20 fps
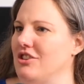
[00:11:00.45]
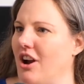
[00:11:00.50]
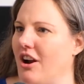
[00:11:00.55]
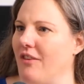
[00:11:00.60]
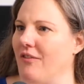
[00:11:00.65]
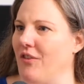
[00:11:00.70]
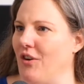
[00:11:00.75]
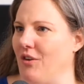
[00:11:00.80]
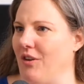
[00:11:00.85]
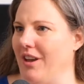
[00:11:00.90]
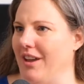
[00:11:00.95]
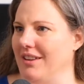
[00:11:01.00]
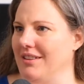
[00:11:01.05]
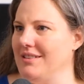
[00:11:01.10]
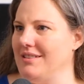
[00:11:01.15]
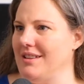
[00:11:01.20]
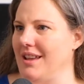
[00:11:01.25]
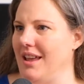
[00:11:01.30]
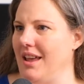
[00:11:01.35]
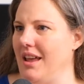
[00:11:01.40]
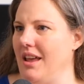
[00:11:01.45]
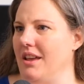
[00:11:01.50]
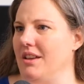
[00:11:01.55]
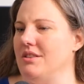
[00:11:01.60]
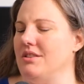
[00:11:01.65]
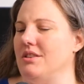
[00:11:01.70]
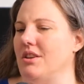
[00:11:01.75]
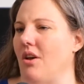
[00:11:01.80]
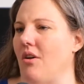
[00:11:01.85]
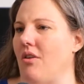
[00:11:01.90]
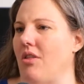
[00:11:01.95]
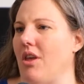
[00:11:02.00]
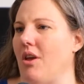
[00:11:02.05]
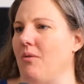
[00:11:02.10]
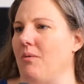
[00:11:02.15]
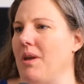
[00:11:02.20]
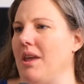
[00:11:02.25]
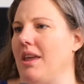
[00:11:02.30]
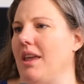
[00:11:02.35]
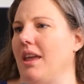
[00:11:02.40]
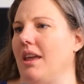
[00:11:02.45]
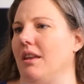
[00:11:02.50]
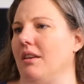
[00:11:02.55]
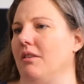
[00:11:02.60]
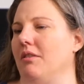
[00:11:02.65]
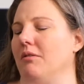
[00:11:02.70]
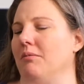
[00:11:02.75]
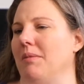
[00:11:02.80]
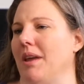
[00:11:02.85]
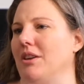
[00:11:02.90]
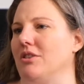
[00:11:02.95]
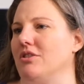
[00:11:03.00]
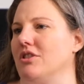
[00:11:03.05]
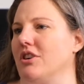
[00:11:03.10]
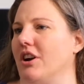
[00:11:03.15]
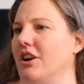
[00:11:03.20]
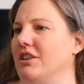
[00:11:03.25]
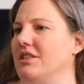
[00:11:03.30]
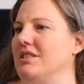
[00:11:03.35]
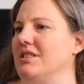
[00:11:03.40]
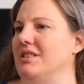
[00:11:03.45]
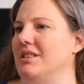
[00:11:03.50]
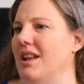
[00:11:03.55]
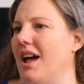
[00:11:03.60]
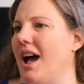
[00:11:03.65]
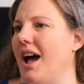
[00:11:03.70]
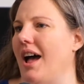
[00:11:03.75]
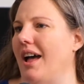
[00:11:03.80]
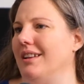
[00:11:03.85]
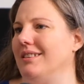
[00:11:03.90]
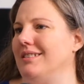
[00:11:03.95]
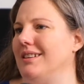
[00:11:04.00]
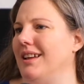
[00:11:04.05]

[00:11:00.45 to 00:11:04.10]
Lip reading: our focus that we can make sure it's not